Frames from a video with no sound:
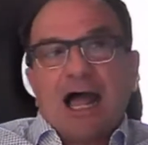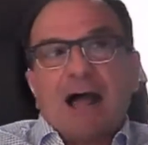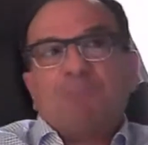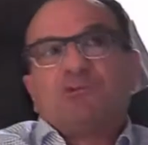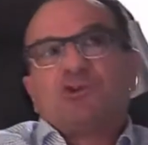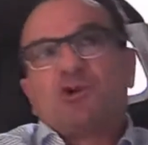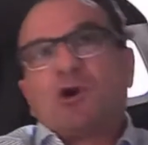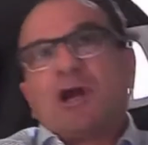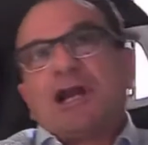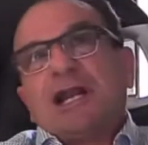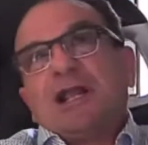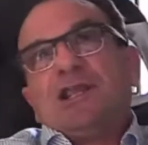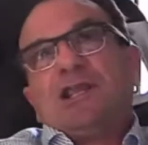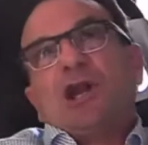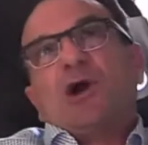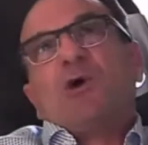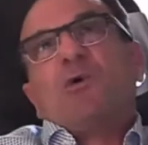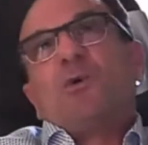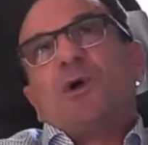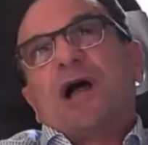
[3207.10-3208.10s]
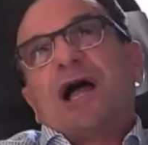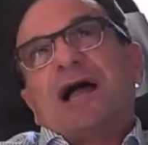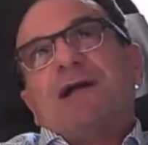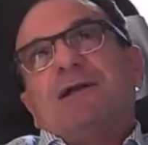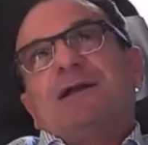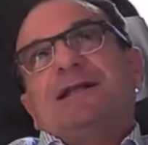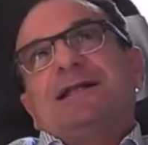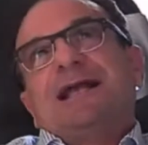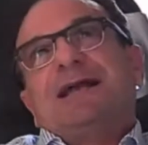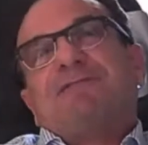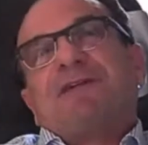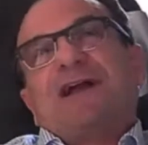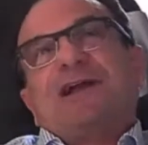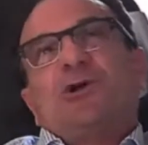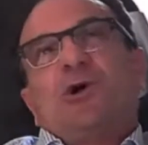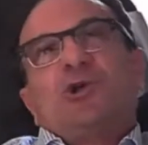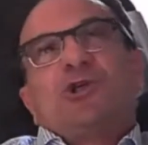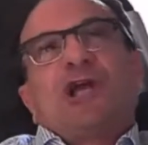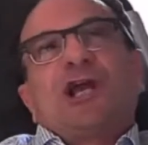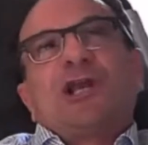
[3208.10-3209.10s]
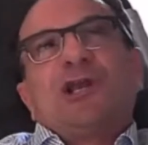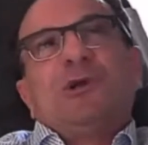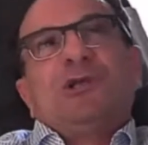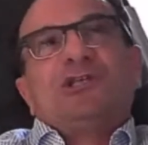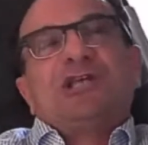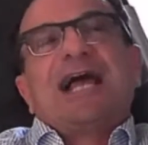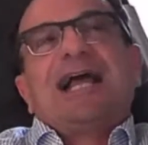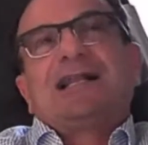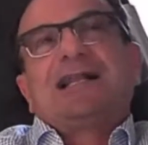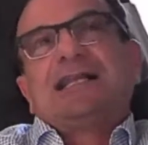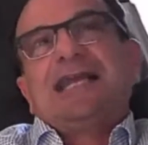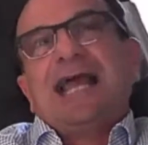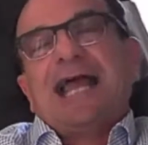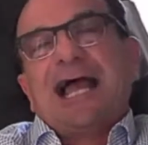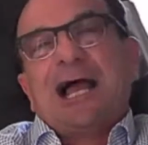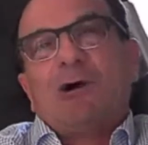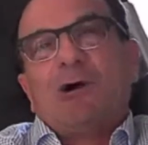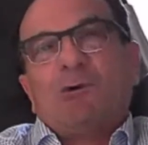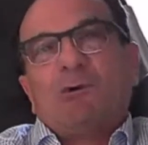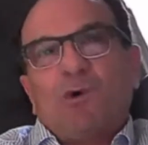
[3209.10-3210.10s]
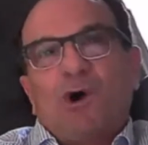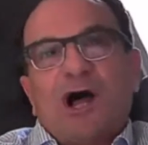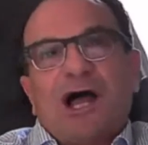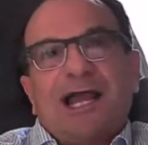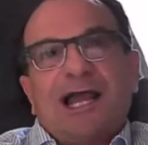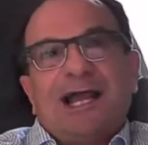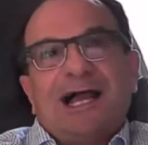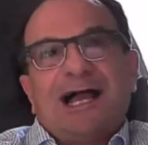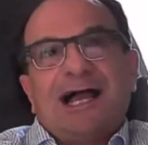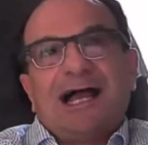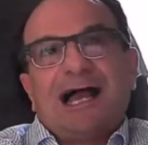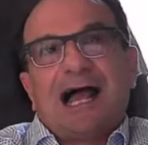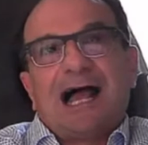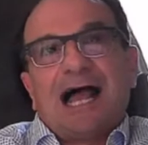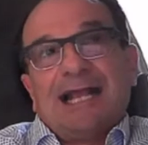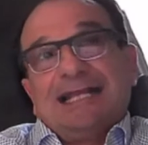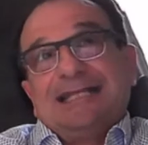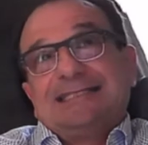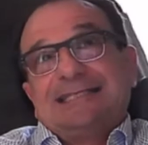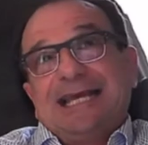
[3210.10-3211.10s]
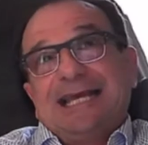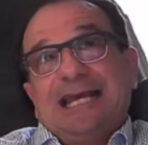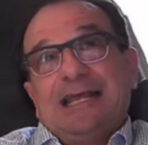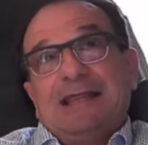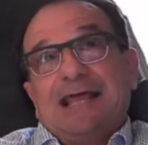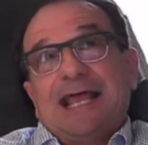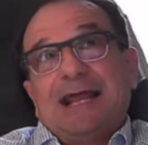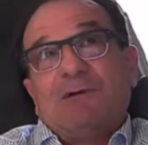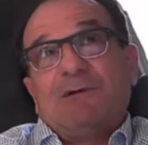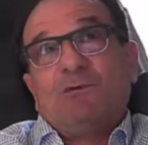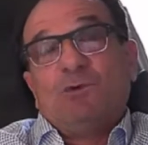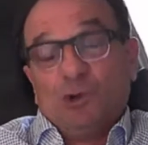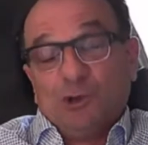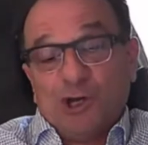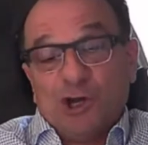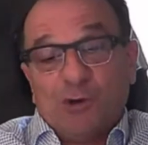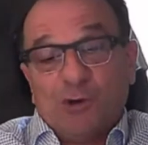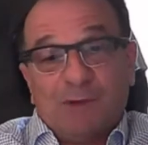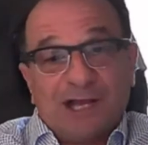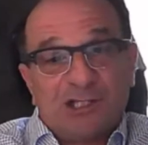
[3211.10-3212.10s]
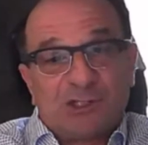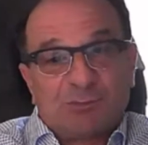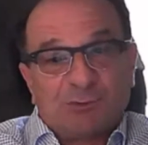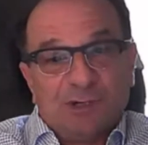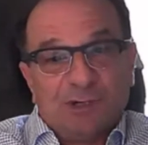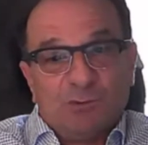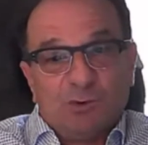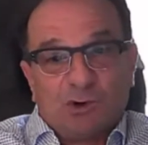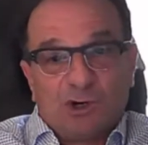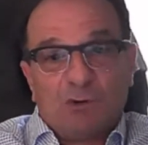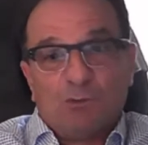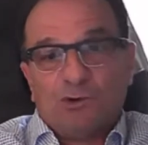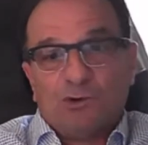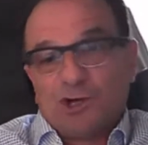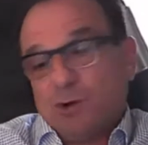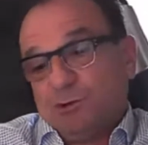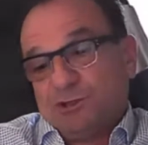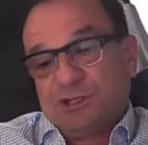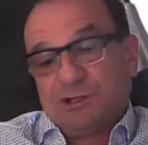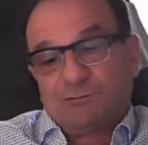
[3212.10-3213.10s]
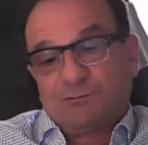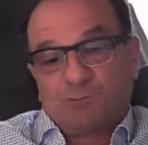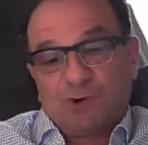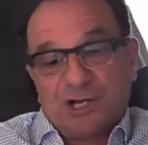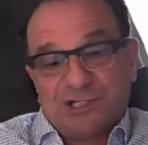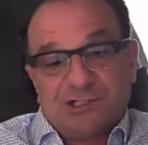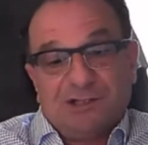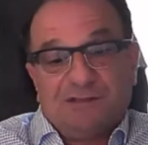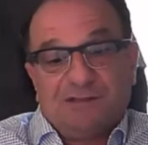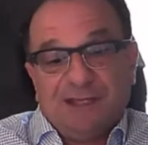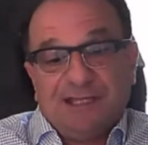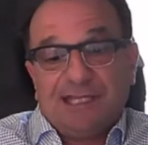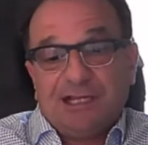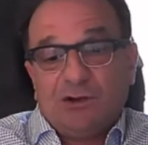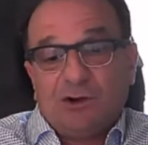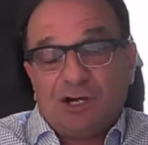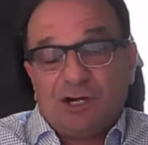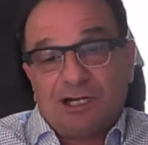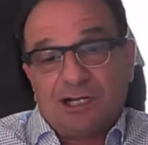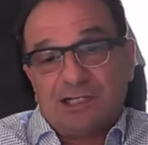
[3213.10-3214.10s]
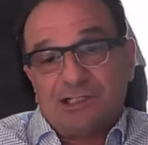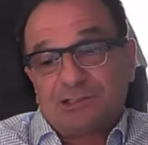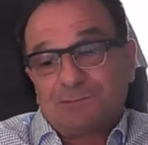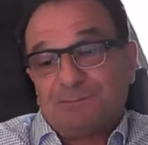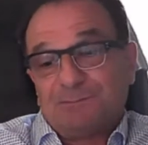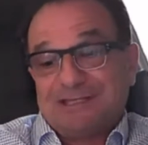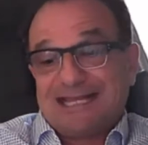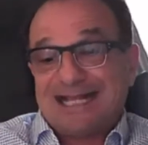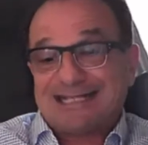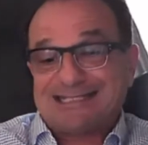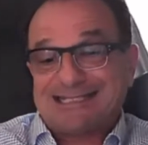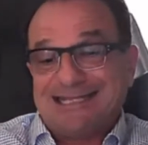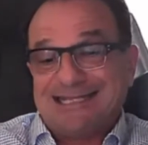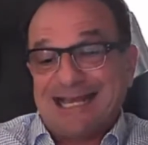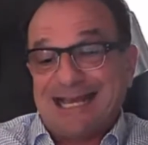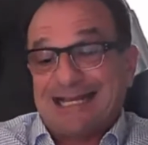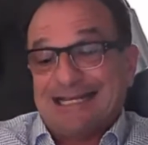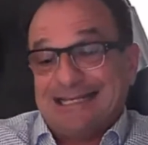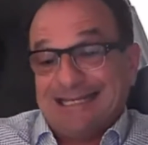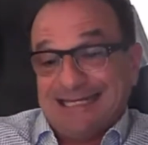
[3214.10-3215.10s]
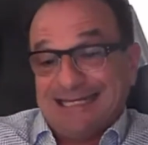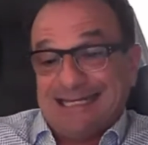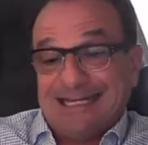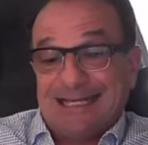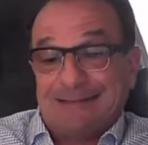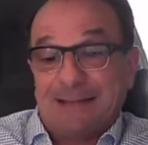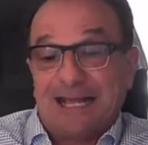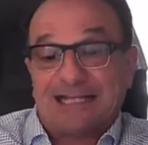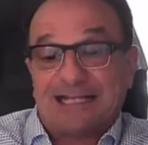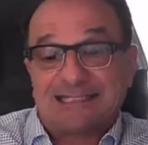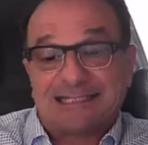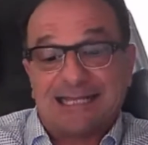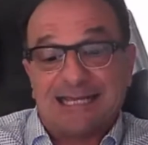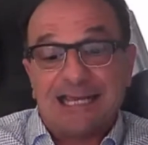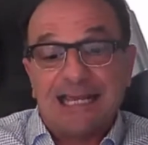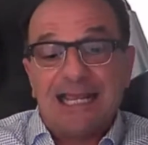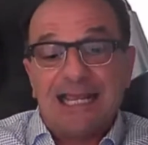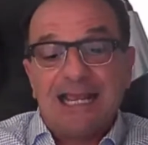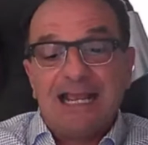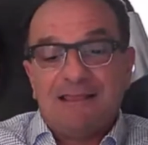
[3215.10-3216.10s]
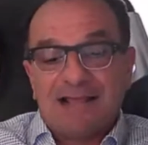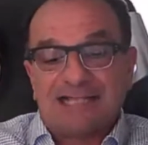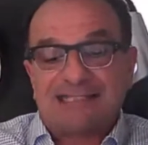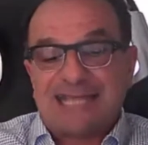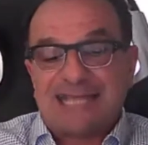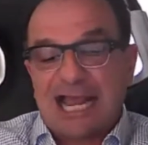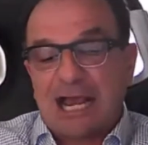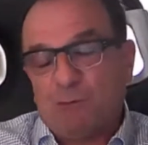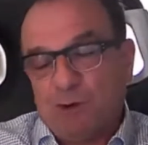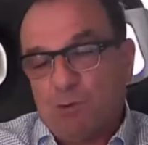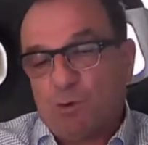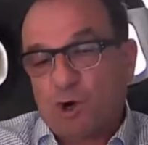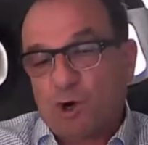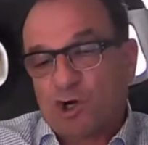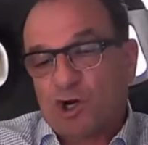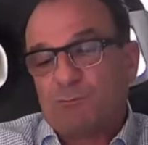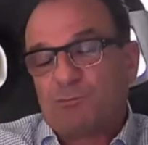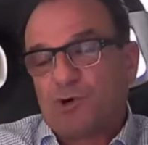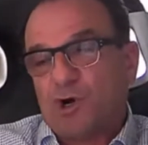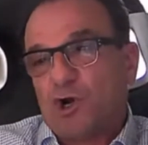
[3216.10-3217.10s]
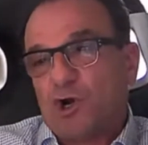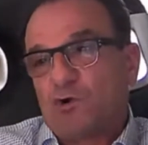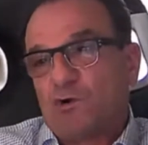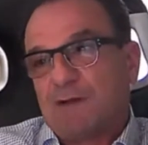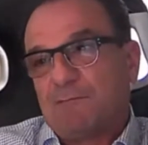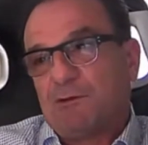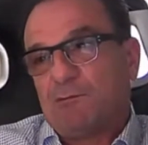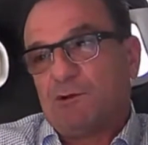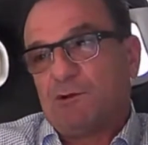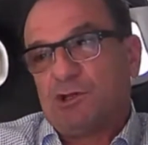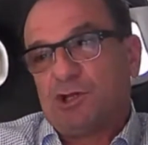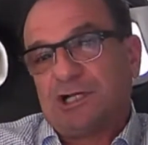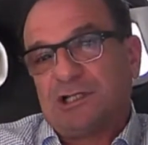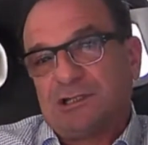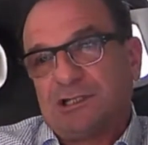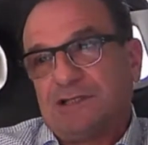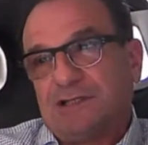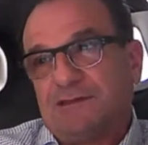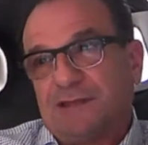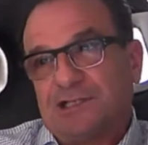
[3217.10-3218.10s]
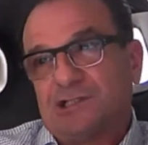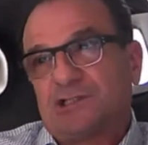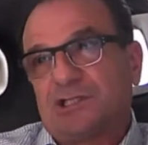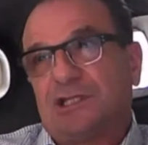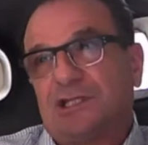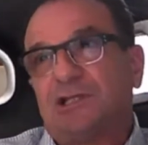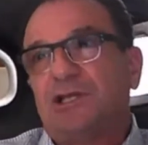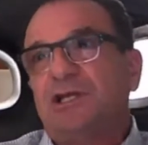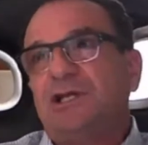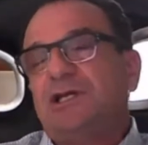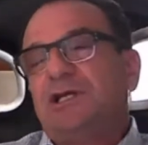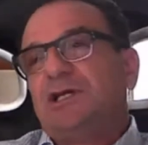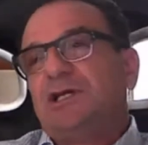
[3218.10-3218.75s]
I'm trying to, if I told you I knew exactly how and why, I could tell you that we'll know by springboard or we'll know what the present thinking on it is. But that's the idea, and that's how we work on programming. We look at the things that